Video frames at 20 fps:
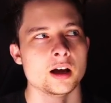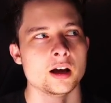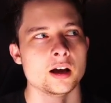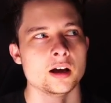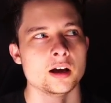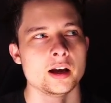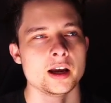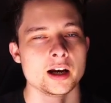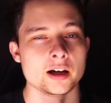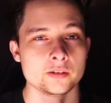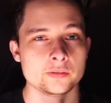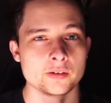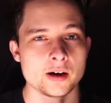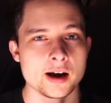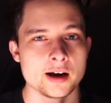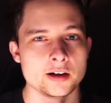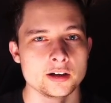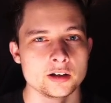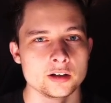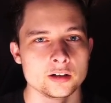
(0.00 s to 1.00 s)
air
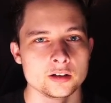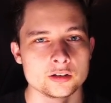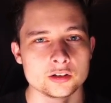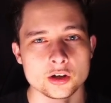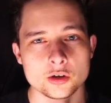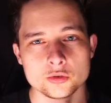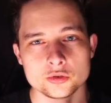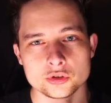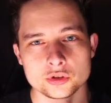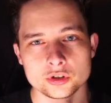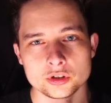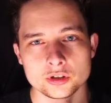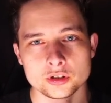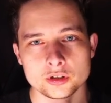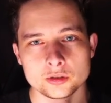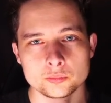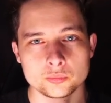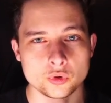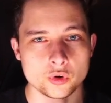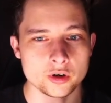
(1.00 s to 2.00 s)
fryer, toaster,
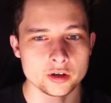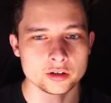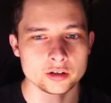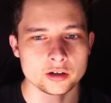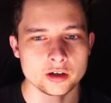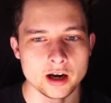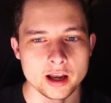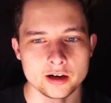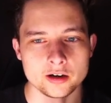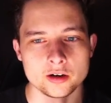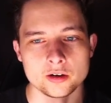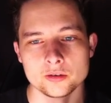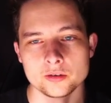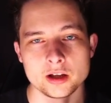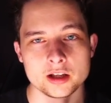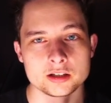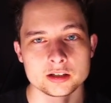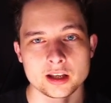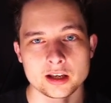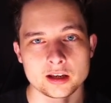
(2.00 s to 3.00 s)
broiler. I don't know.
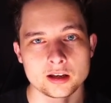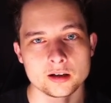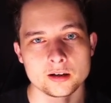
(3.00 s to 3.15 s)
It's like